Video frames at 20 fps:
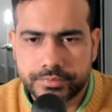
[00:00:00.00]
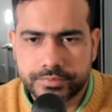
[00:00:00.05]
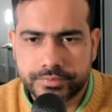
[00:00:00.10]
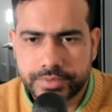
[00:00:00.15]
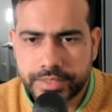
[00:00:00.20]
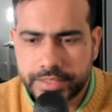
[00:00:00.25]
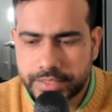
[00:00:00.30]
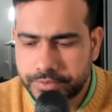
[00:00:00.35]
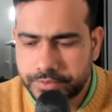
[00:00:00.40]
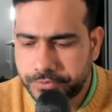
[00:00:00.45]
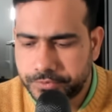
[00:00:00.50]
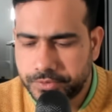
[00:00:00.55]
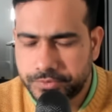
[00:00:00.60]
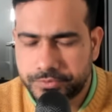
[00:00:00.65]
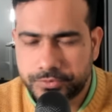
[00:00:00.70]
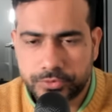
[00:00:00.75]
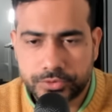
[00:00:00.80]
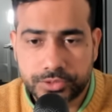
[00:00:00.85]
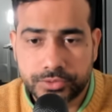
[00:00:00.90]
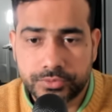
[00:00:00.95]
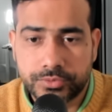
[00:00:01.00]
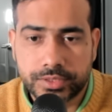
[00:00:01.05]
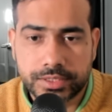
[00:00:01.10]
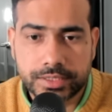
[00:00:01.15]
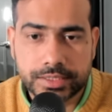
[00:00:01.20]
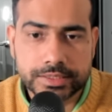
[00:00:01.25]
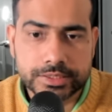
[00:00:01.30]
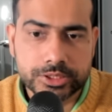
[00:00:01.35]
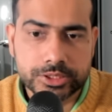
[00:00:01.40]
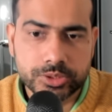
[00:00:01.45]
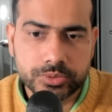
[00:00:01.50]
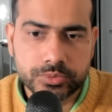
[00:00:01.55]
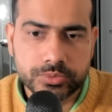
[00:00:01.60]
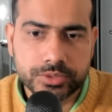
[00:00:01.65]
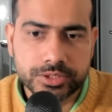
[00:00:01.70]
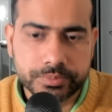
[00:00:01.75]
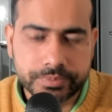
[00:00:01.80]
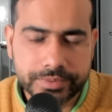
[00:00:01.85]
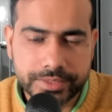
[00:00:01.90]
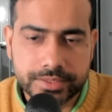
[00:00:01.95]
very difficult for you unless you
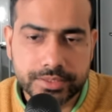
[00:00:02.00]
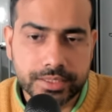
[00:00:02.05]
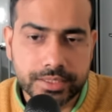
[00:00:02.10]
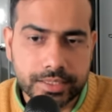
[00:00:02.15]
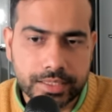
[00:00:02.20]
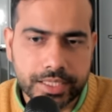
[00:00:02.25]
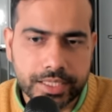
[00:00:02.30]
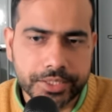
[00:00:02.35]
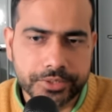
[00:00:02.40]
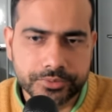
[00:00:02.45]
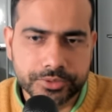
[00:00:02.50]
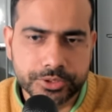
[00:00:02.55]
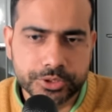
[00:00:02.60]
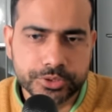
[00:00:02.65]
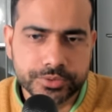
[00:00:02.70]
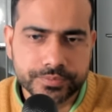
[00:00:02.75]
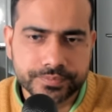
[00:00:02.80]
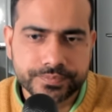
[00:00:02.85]
speak their language